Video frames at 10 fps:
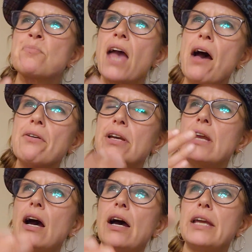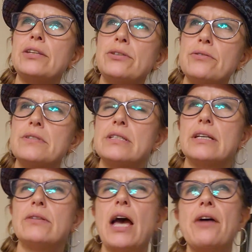how can I use
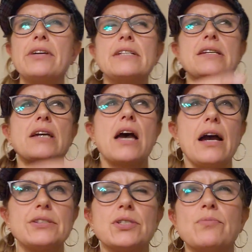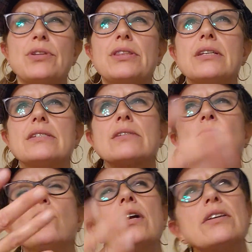it, and how can I take action with this,
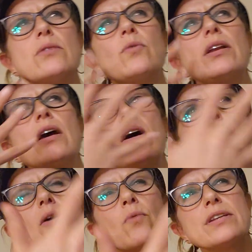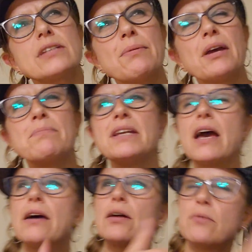and what is coming up
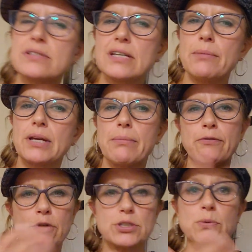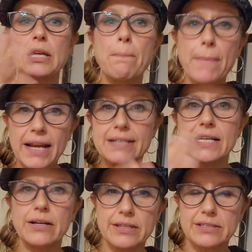now that wasn't coming up before. So we can
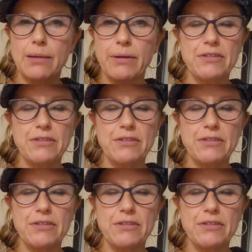meditate on the step.